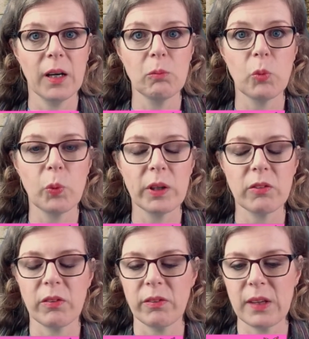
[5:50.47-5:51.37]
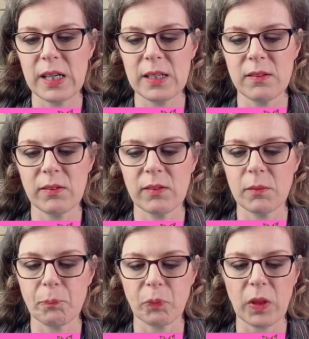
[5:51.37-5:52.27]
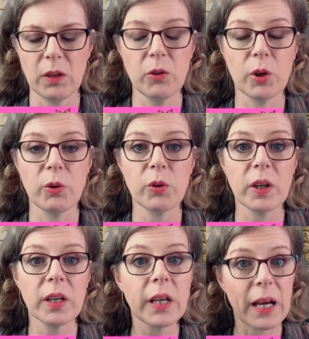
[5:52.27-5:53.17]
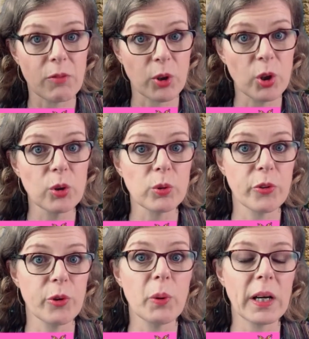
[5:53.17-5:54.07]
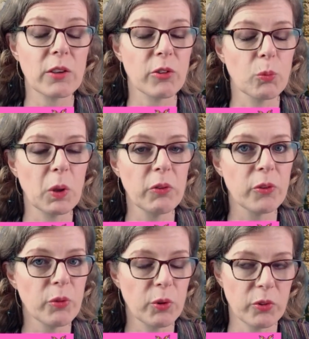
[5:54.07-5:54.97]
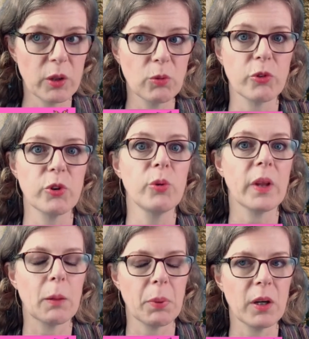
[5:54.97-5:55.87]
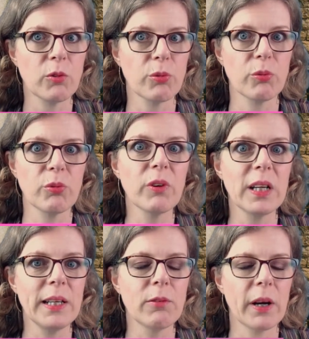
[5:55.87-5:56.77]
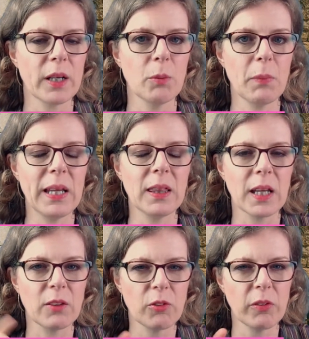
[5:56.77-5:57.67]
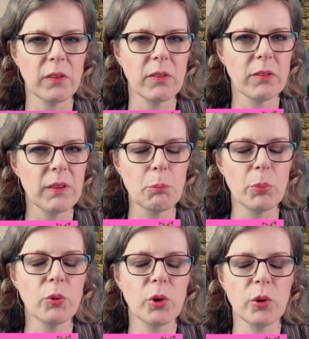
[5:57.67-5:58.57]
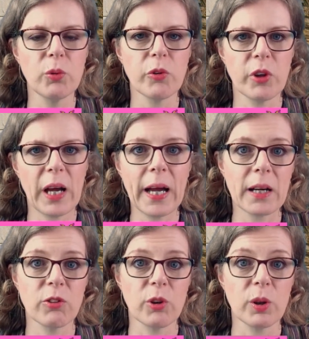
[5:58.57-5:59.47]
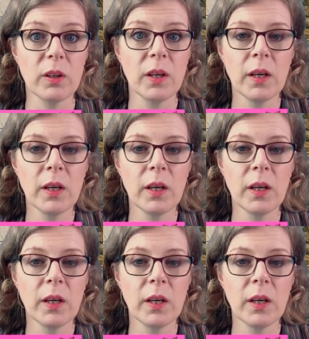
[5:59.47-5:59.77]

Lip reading: which says, you know, you can have a call to action. Most of you don't do that, but I'd really recommend that, just a simple call to action.